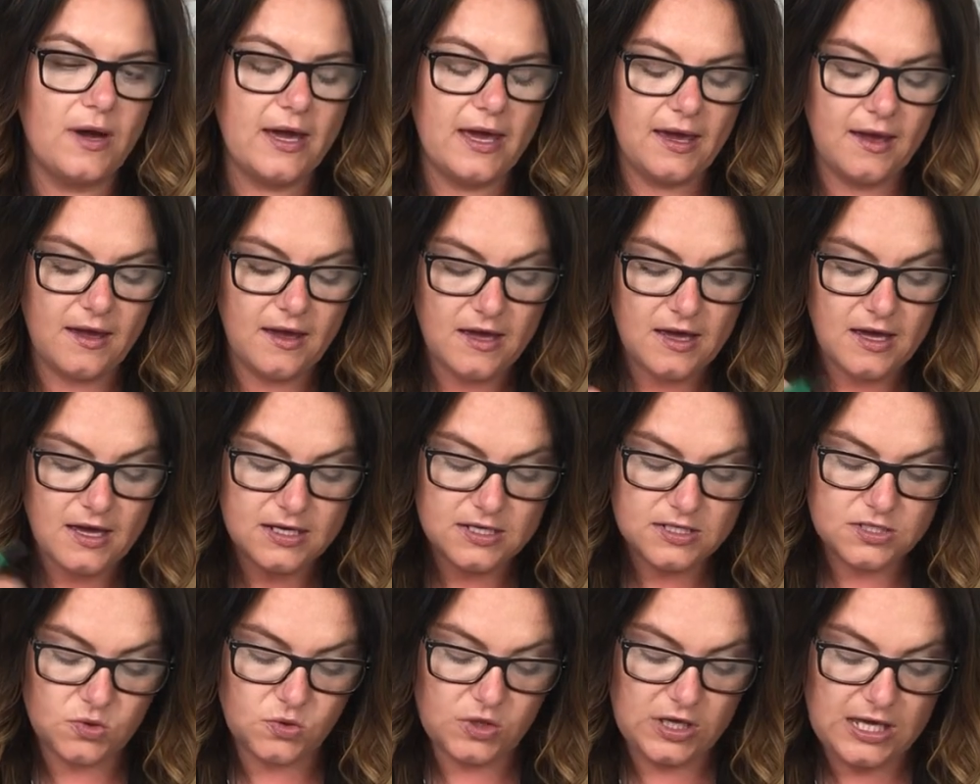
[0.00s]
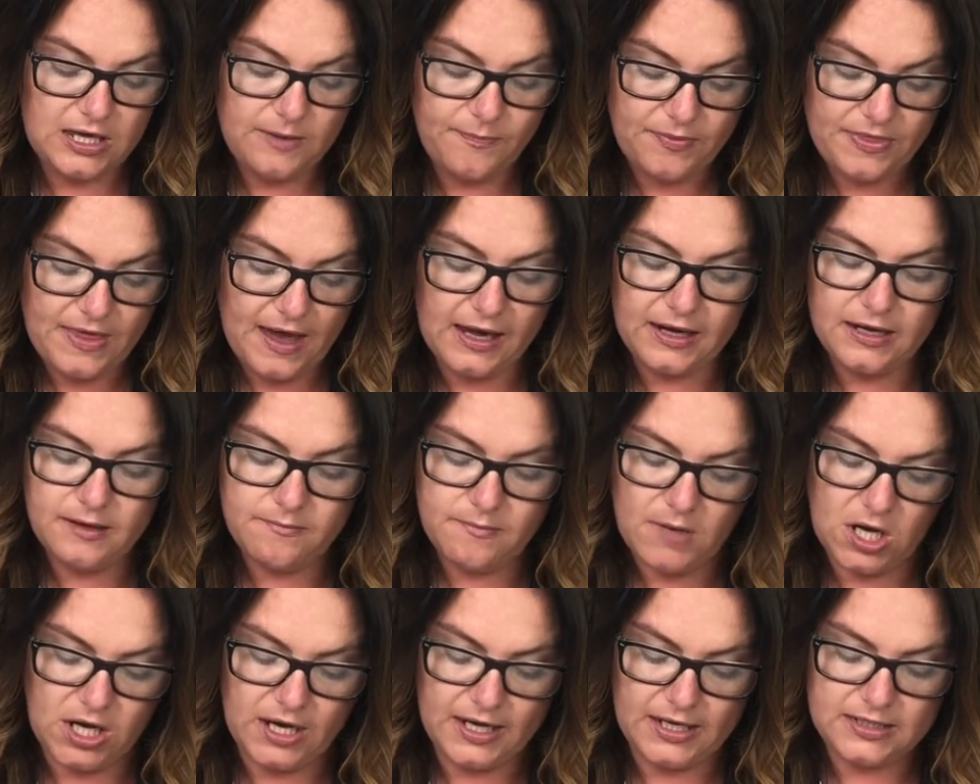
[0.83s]
way. So keep that
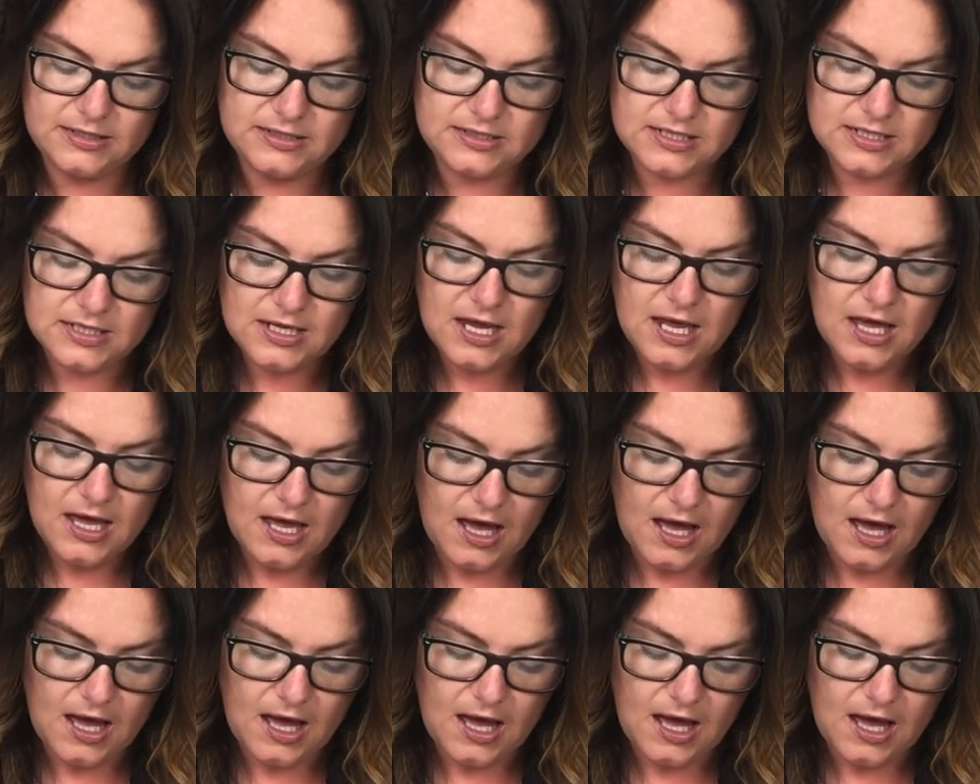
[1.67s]
in mind.